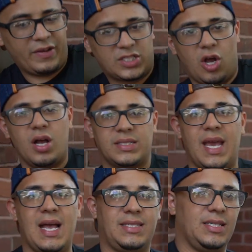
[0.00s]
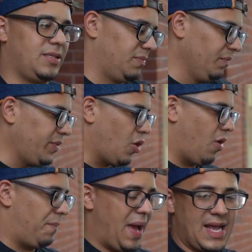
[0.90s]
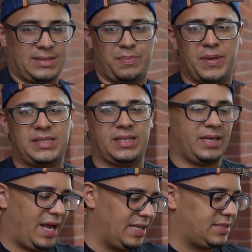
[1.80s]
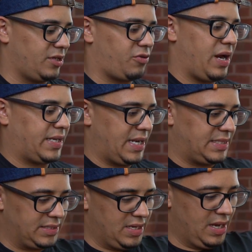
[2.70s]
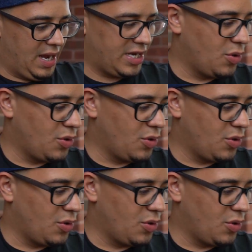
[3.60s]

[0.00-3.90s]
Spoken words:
exhaust gases going past the piston into the crankcase, and